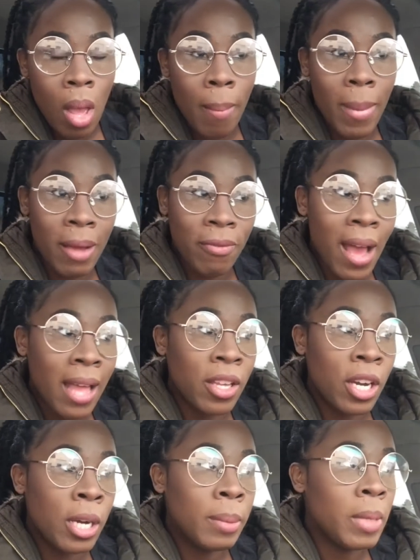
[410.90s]
My
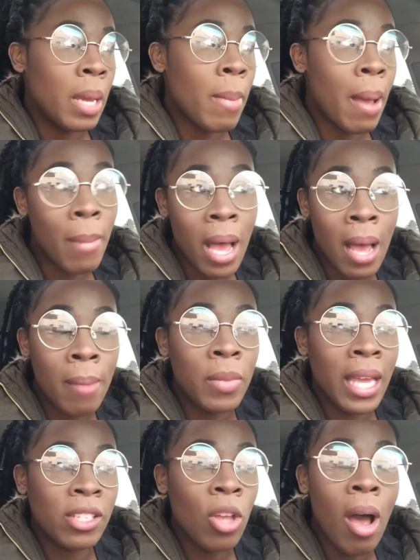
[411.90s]
father and my mom,
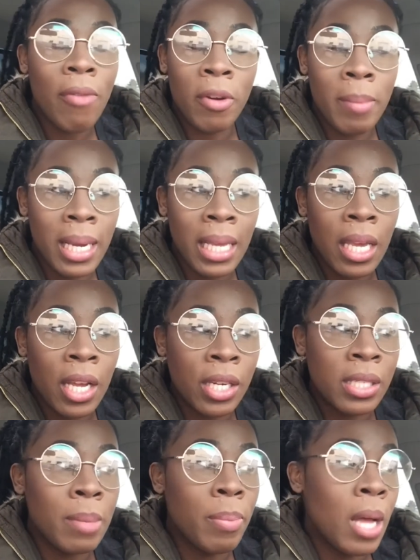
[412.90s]
they taught for many
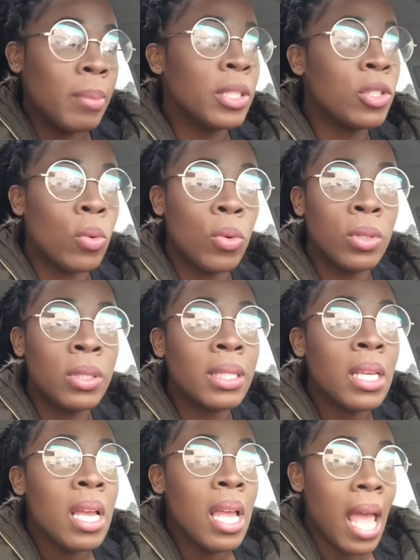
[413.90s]
years in public schools.
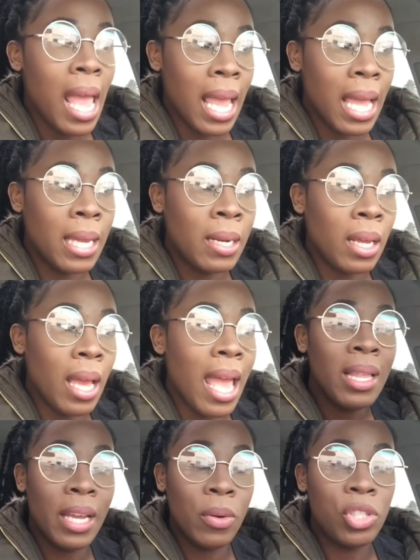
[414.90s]
And
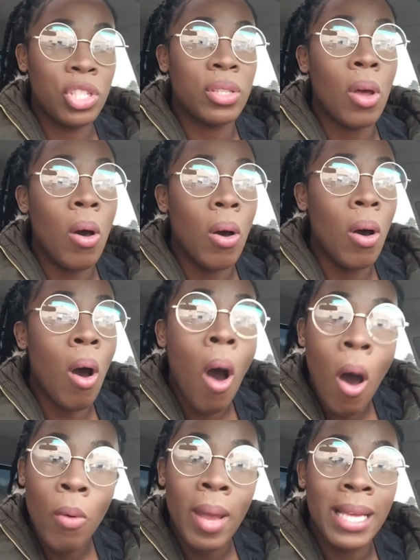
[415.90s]
there was just
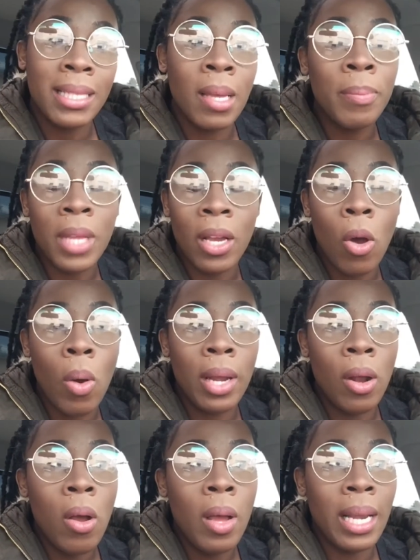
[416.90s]
always something
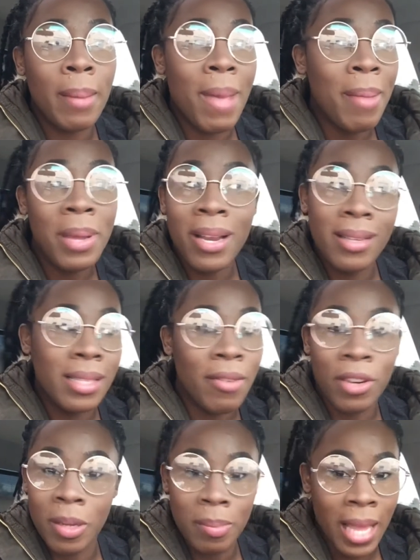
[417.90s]
going on, and my parents
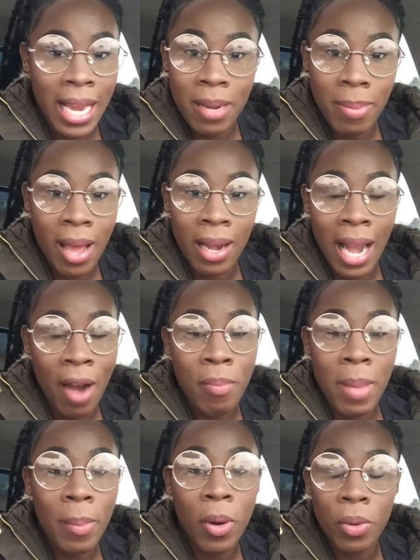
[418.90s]
never complained about it. I
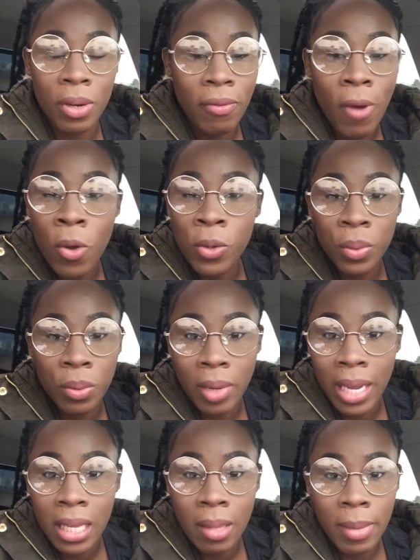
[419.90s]
remember when the phones would
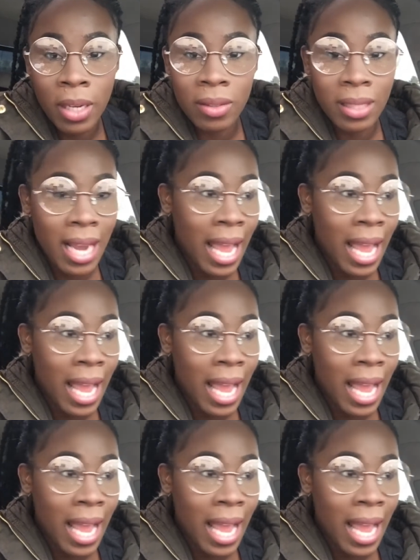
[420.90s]
ring in the middle of the